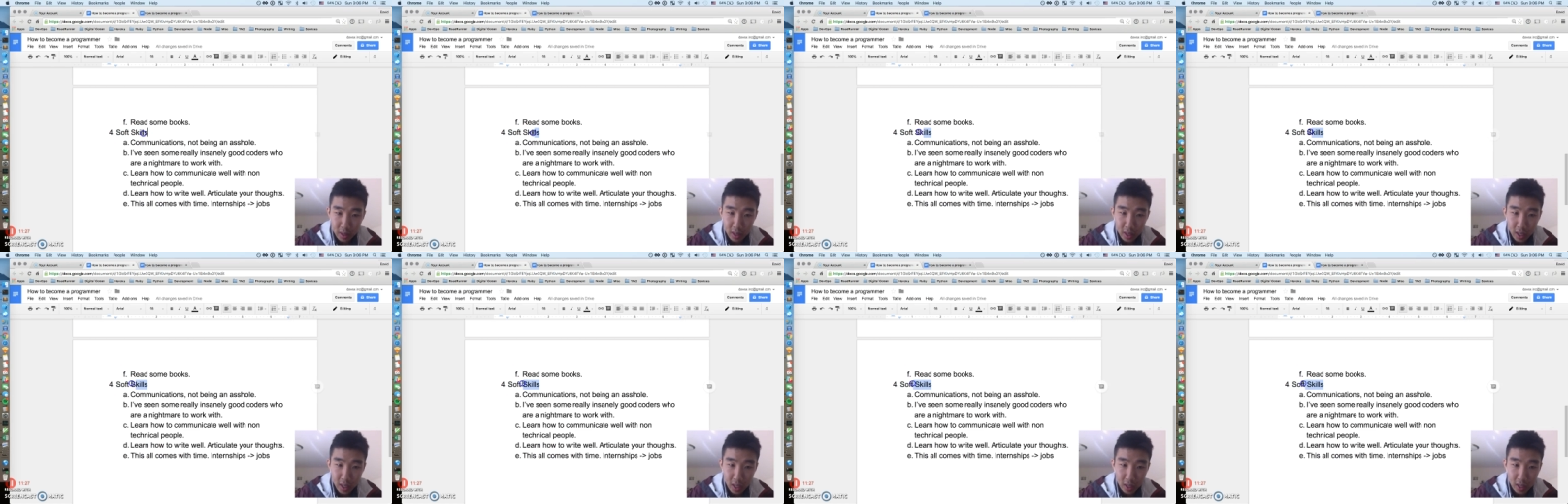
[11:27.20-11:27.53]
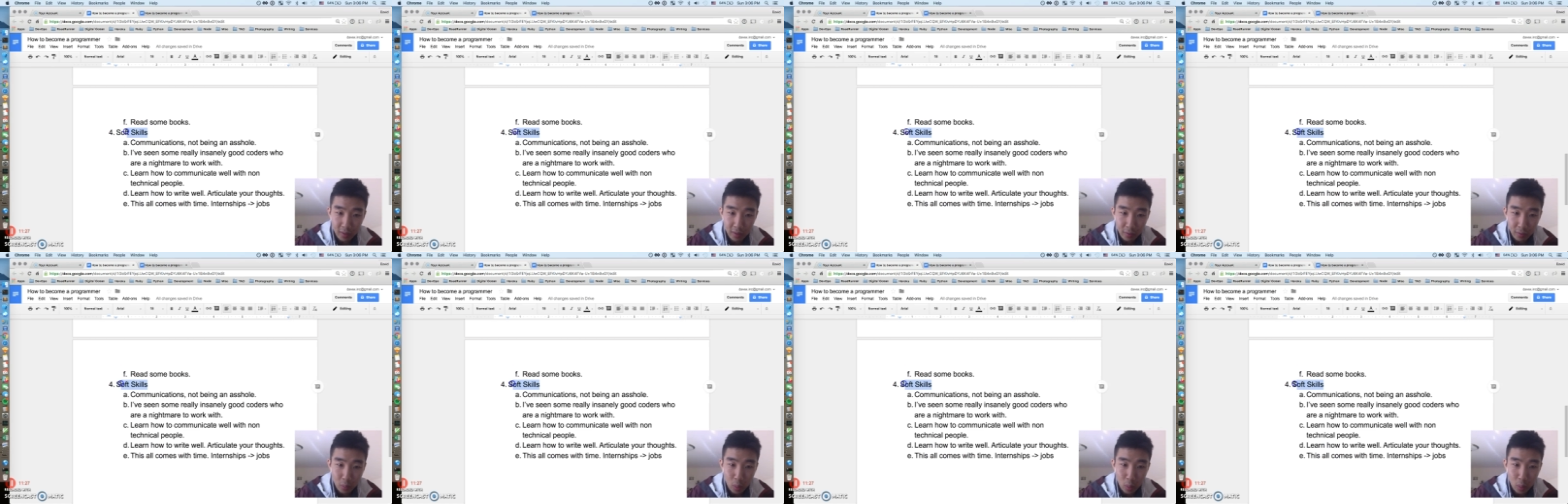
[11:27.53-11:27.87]
kind
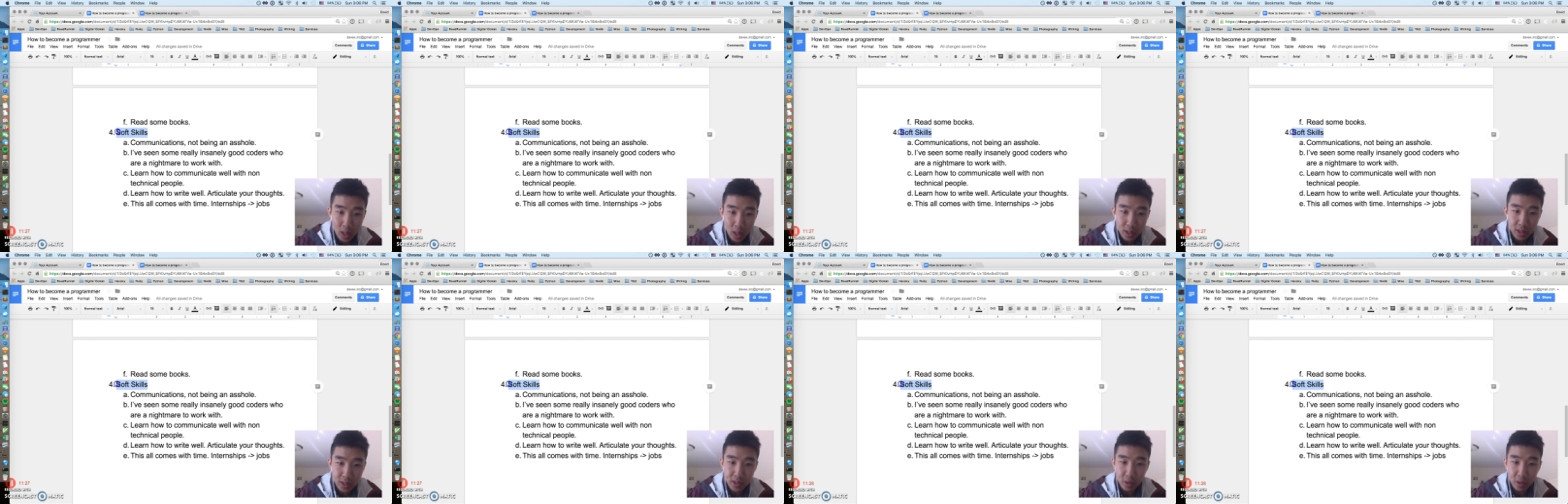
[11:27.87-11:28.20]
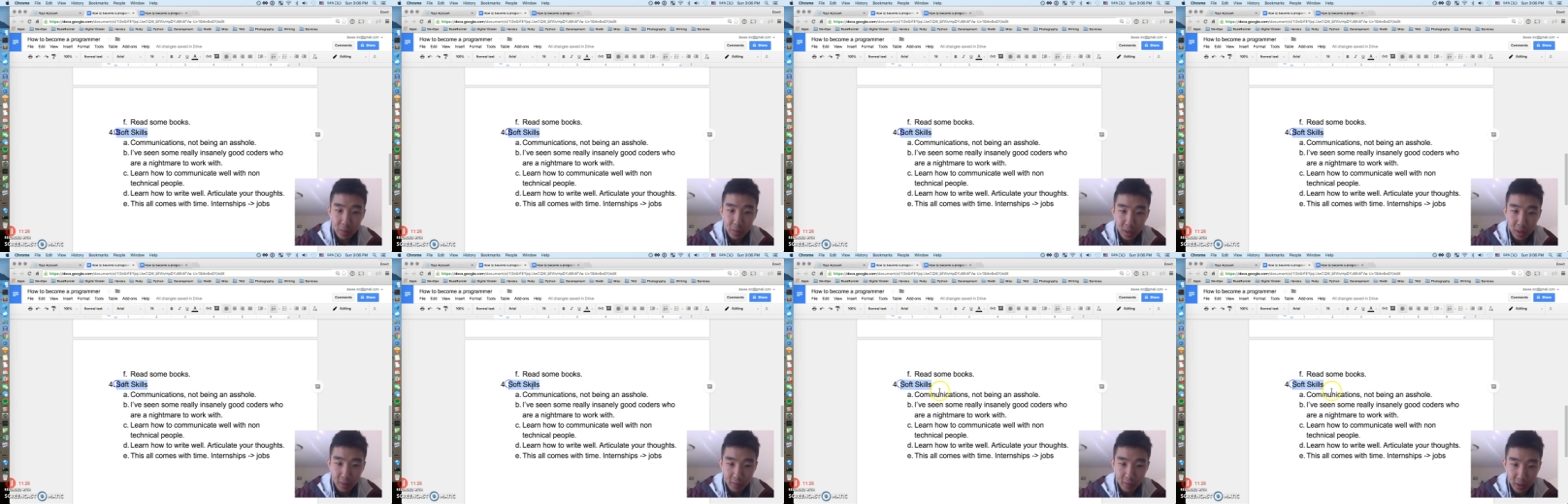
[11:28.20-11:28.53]
of watch so
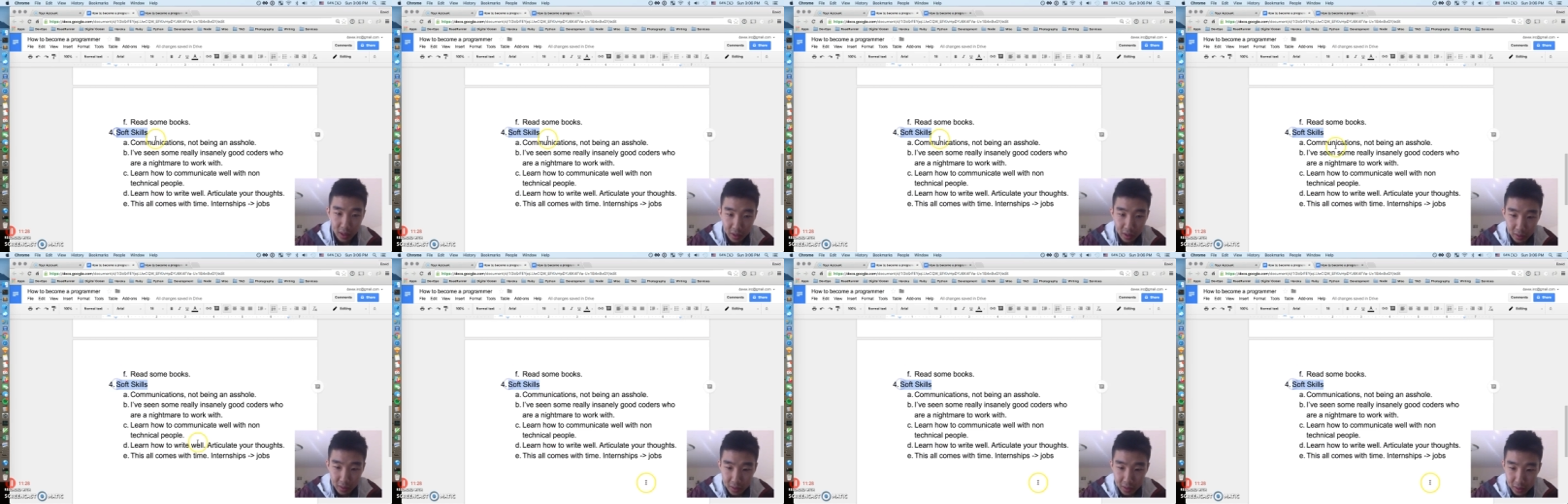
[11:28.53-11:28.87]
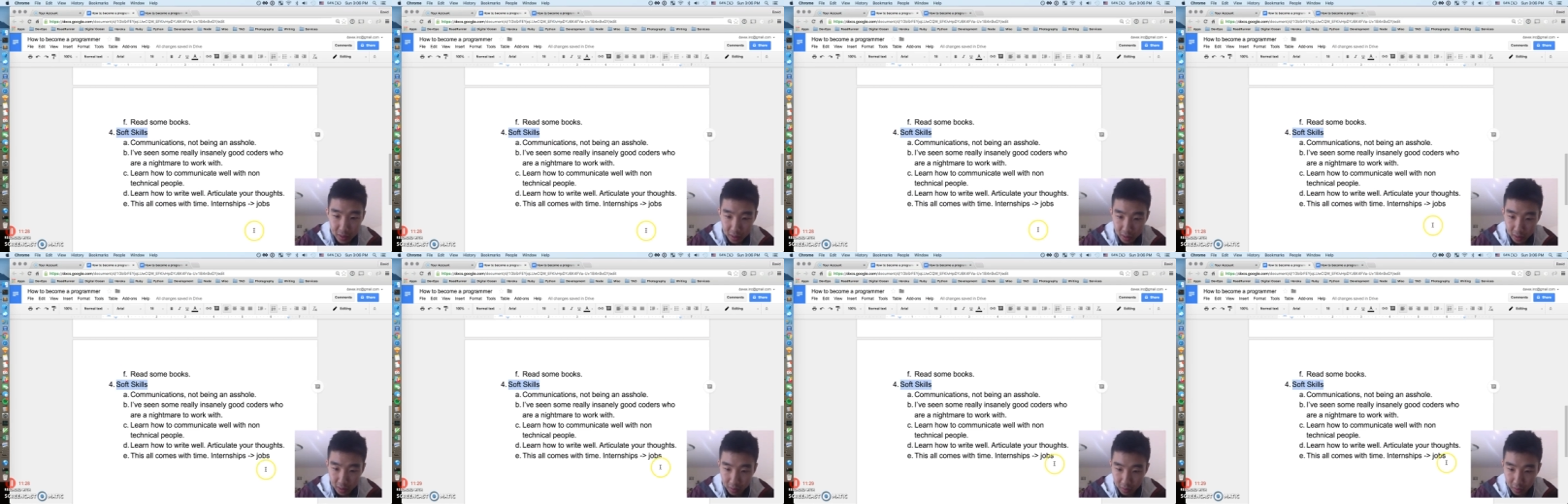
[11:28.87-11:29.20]
many videos
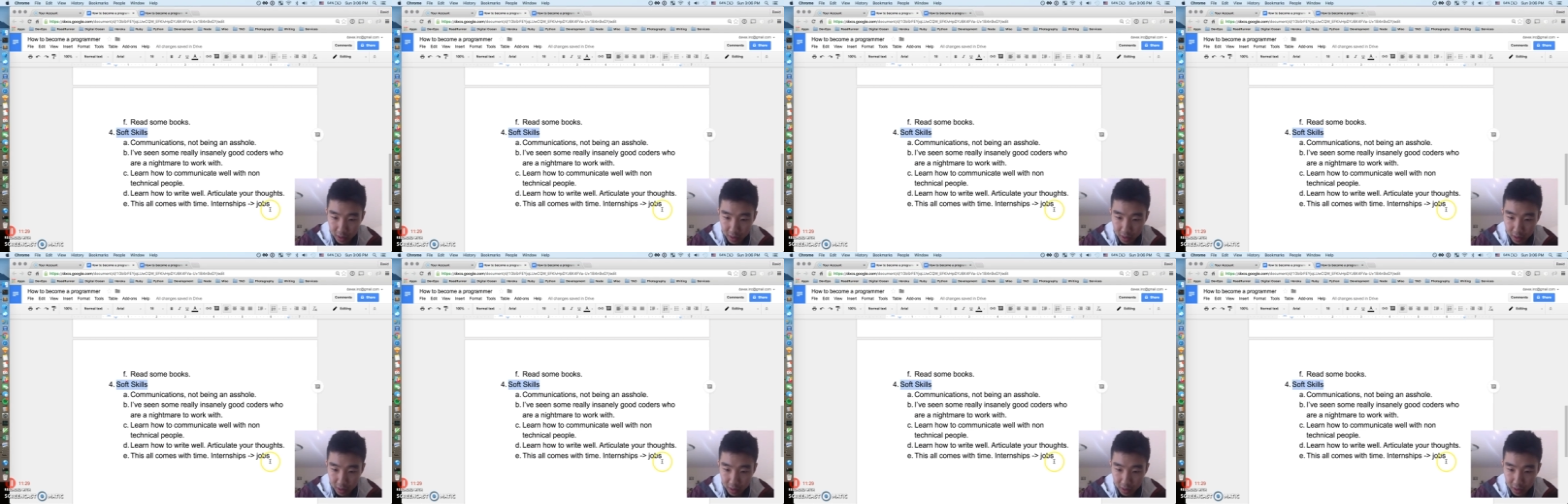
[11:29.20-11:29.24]
or